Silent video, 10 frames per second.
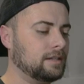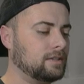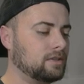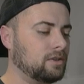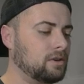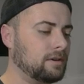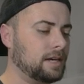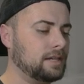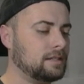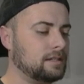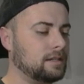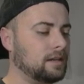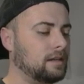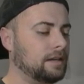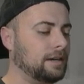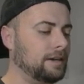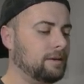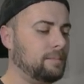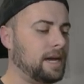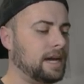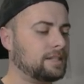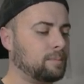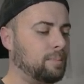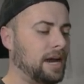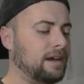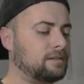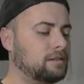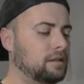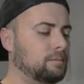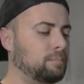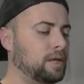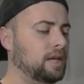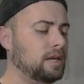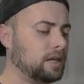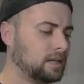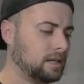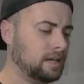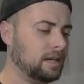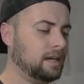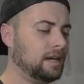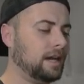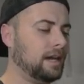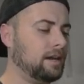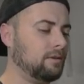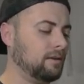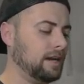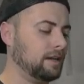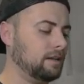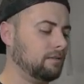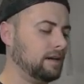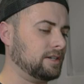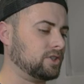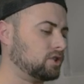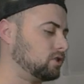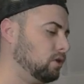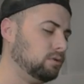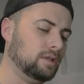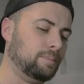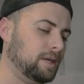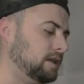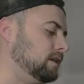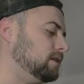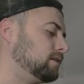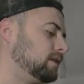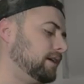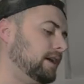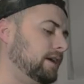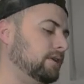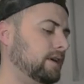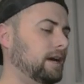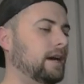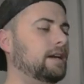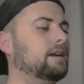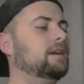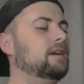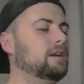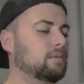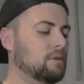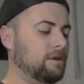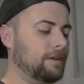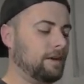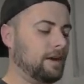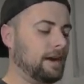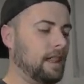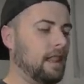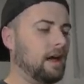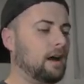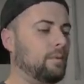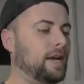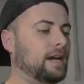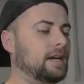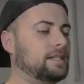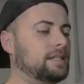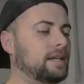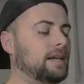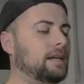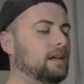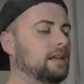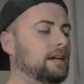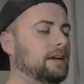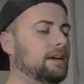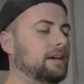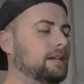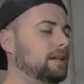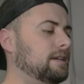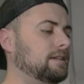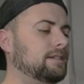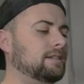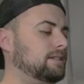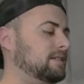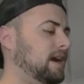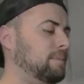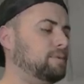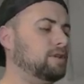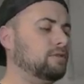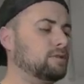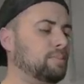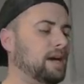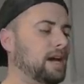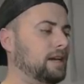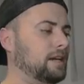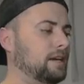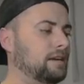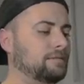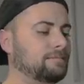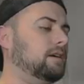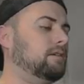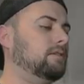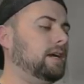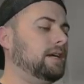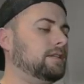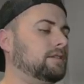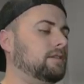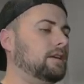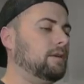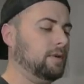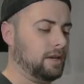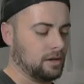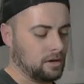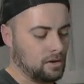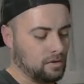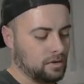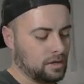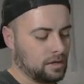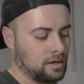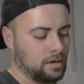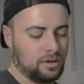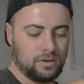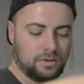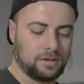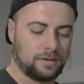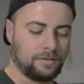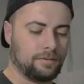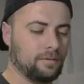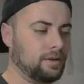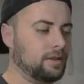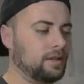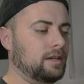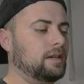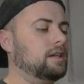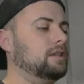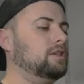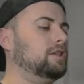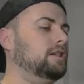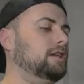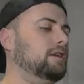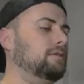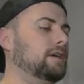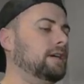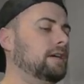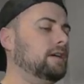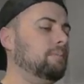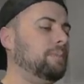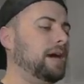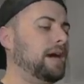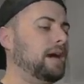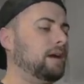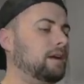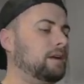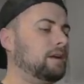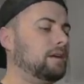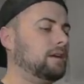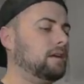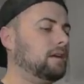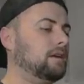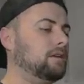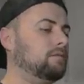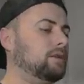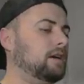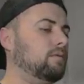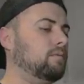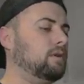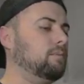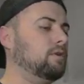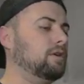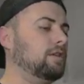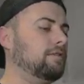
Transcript: Snorunt, Galarian Yamask, Path to the Peak, and a regular rare Scolipede. Okay, okay. Moving right along, we got a Galarian Zapdos pack here. All right, so there we go. Code for the Chilling Reign pack, and we got one more to the